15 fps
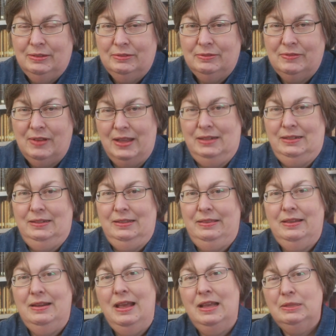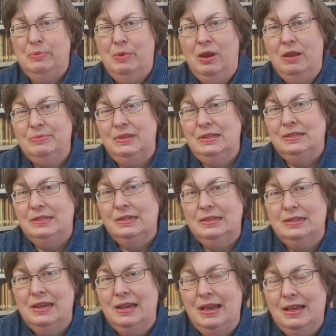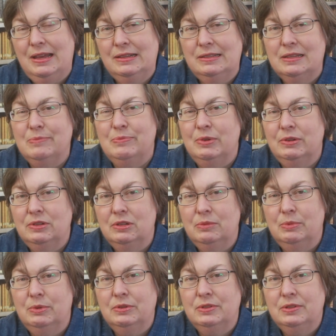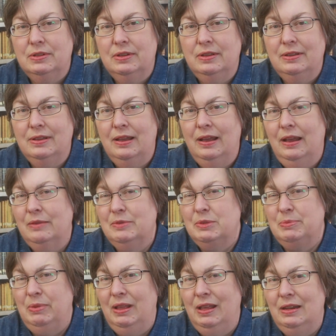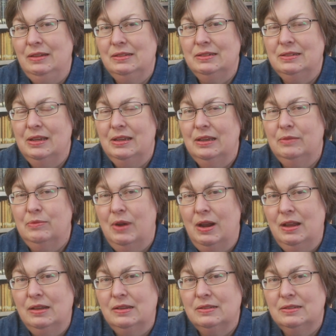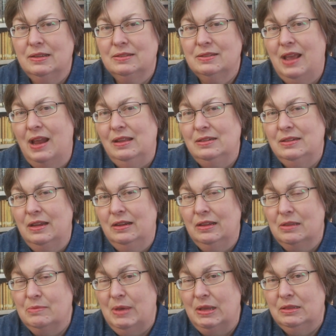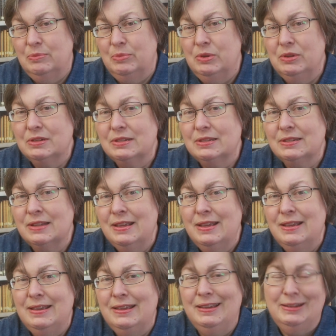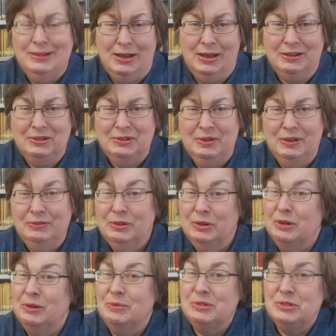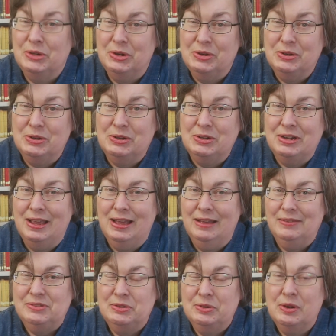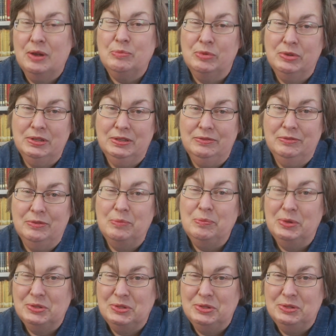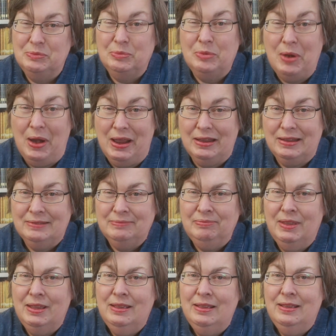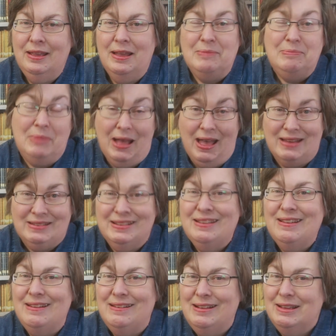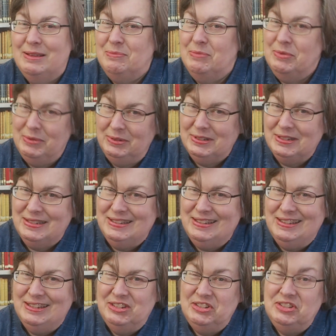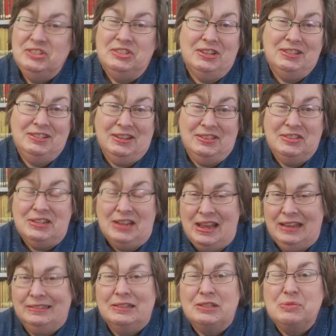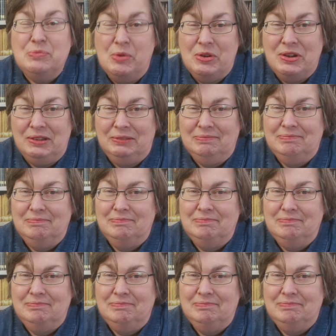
Finally, the last prompt is to tag some booktubers. I was planning to tag Roz at Scally-Daddling About the Books in honor of her return after a brief Booktube break. But I'm thrilled to see she's just done the tag this morning.